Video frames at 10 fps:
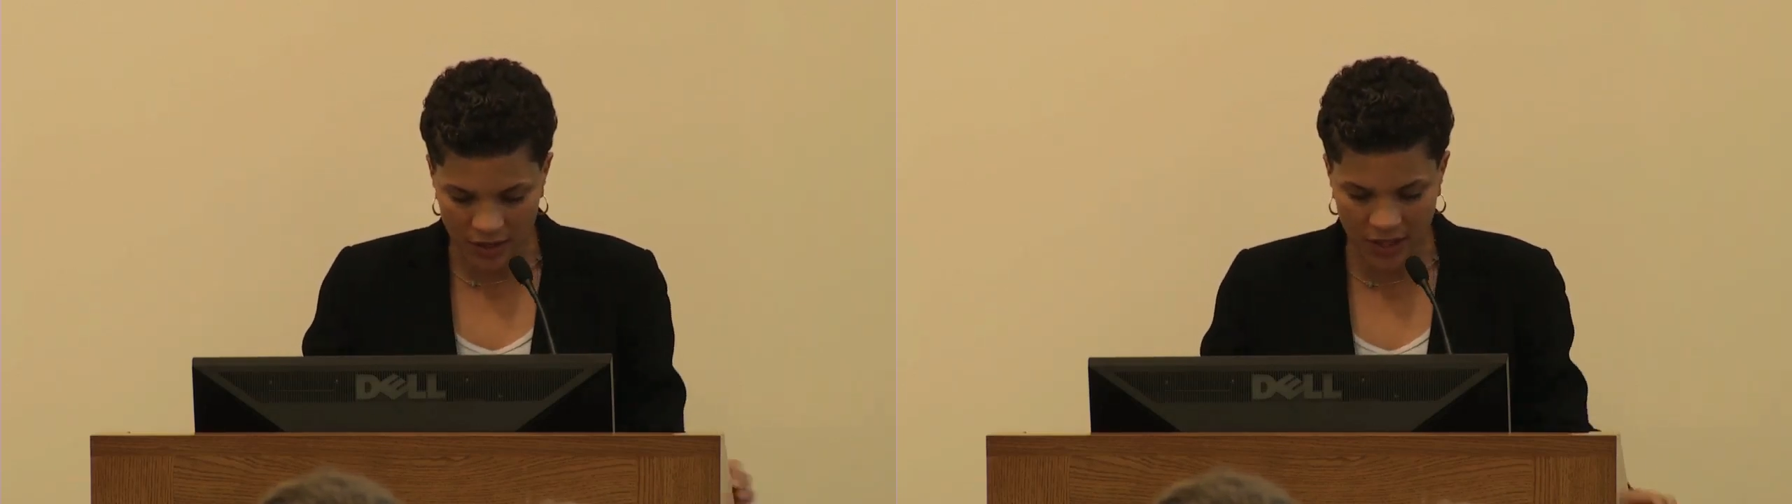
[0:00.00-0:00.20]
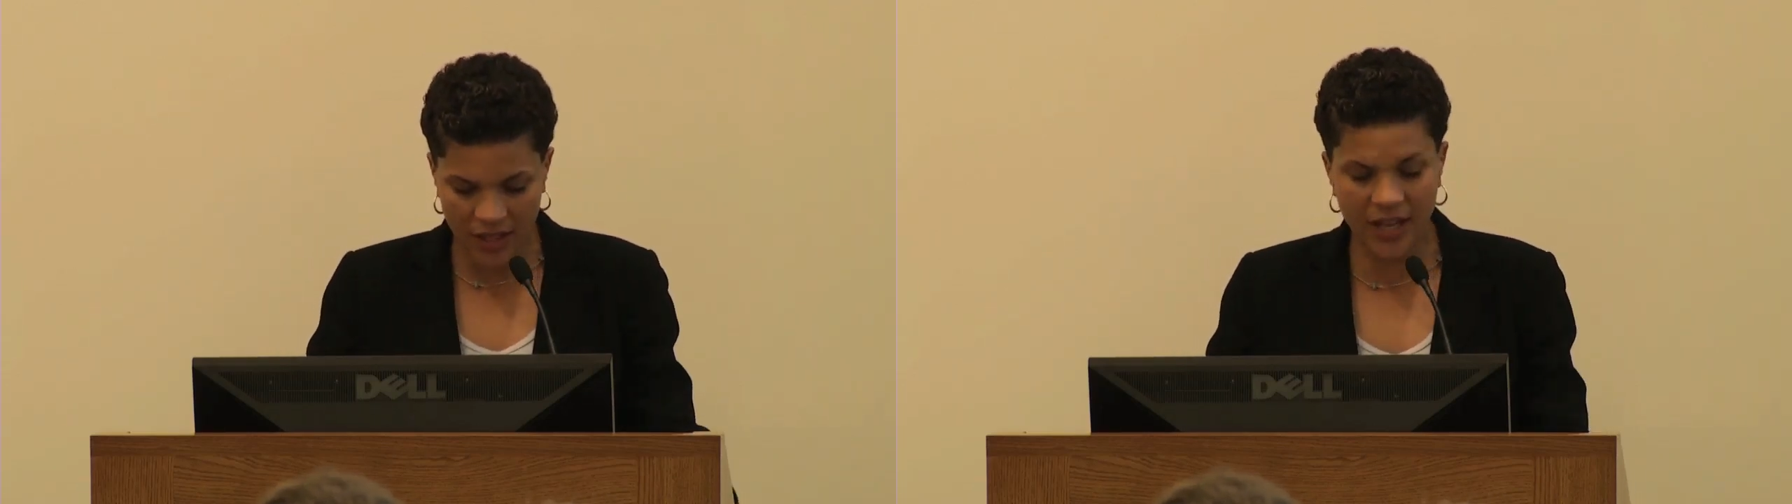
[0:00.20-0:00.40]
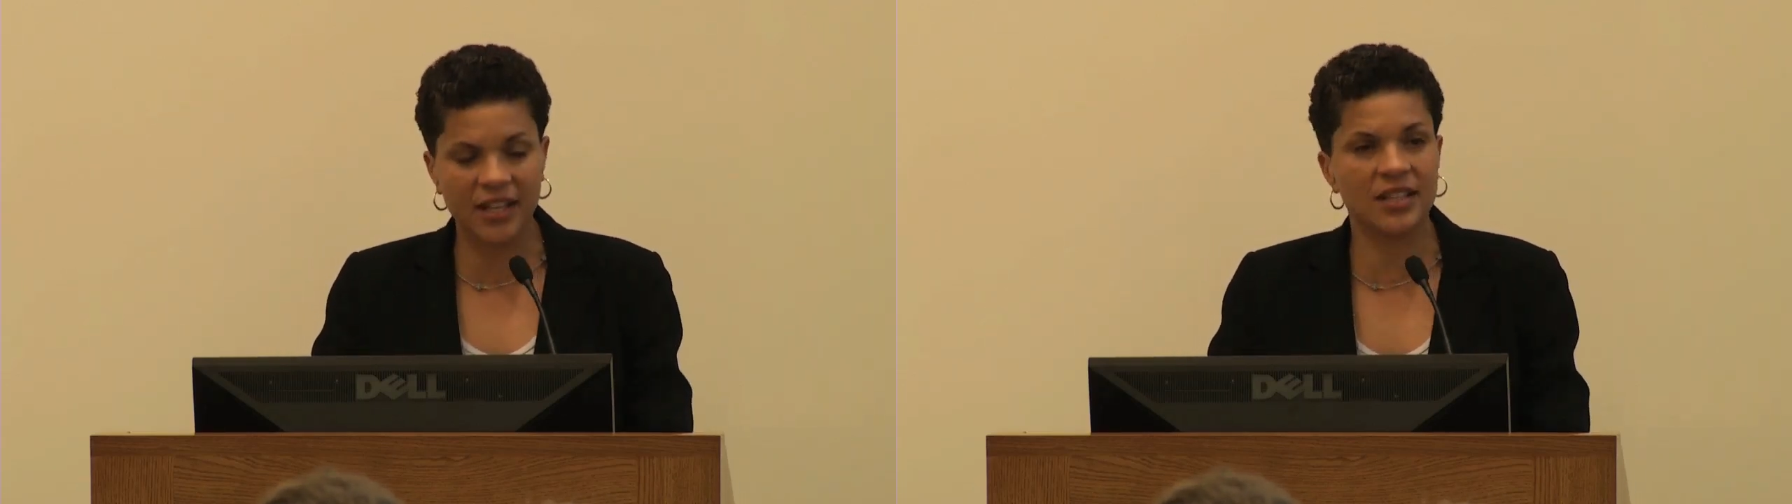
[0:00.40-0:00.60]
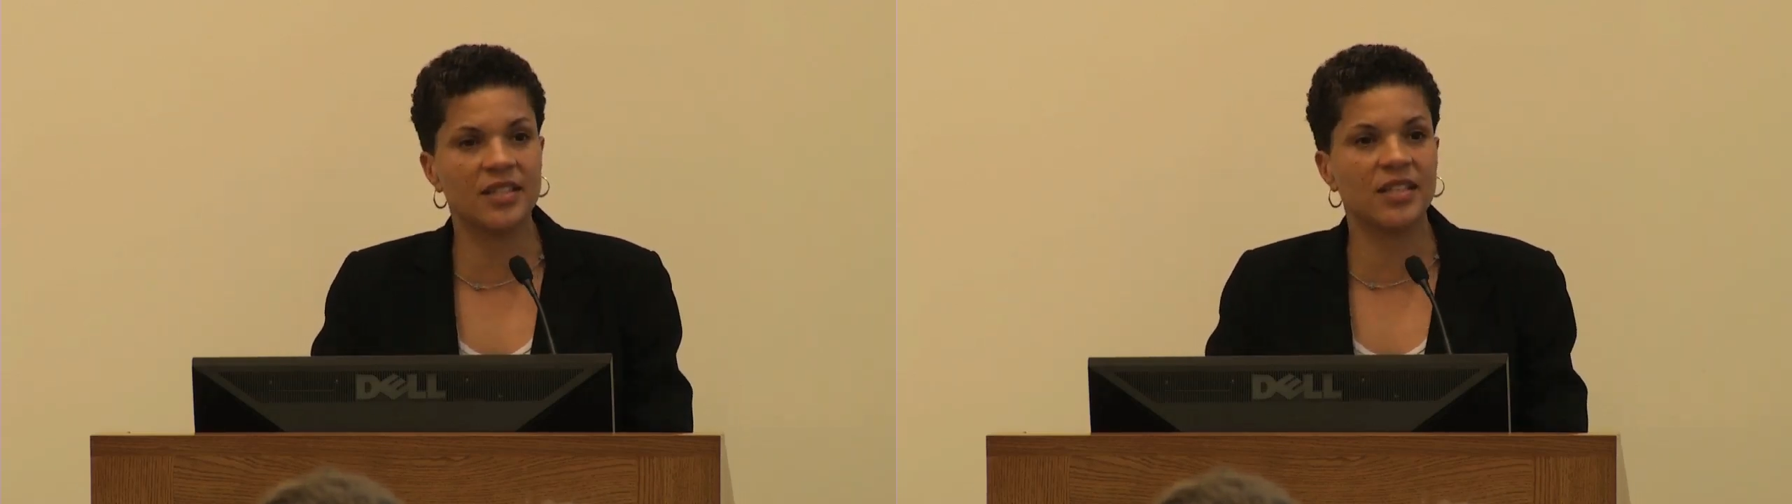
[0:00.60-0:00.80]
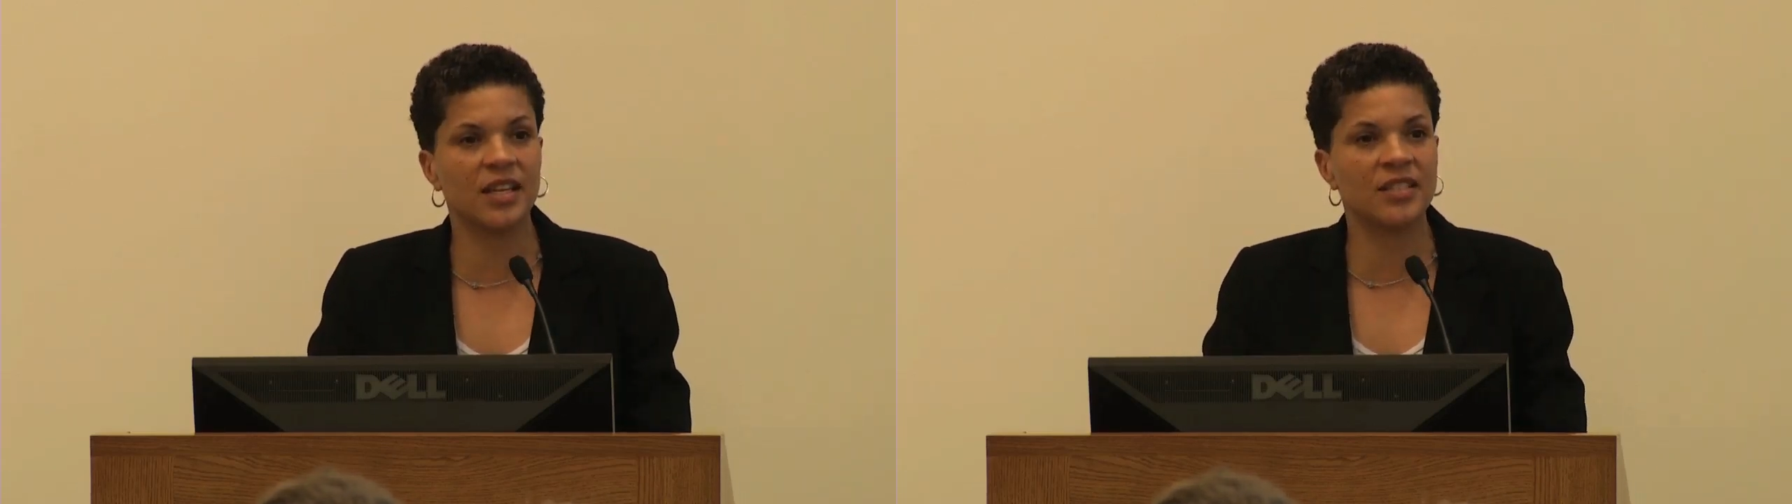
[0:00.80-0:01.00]
the United
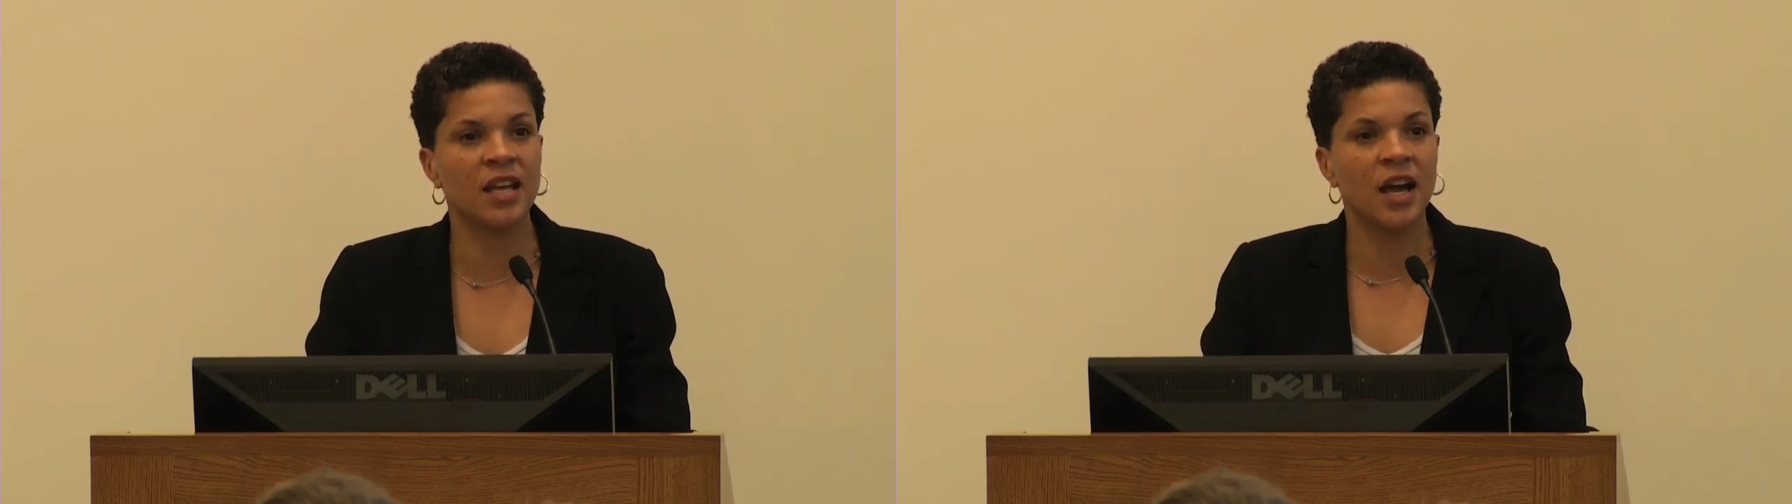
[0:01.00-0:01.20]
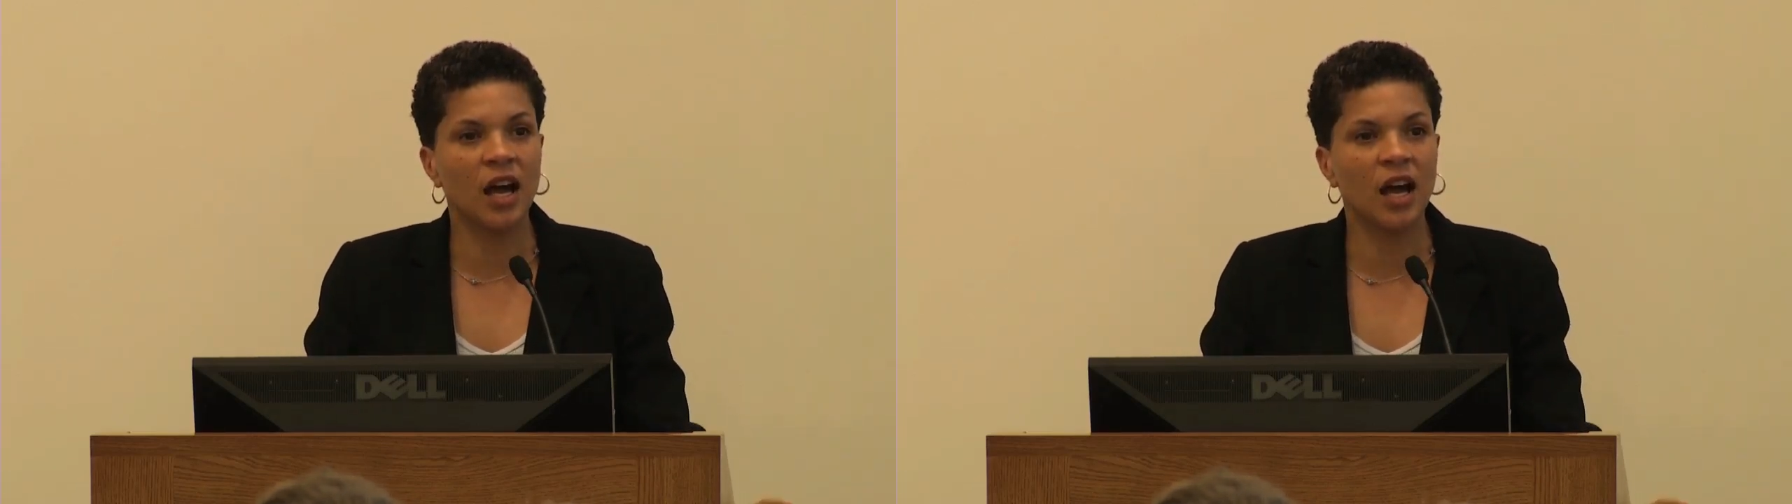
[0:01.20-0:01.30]
States.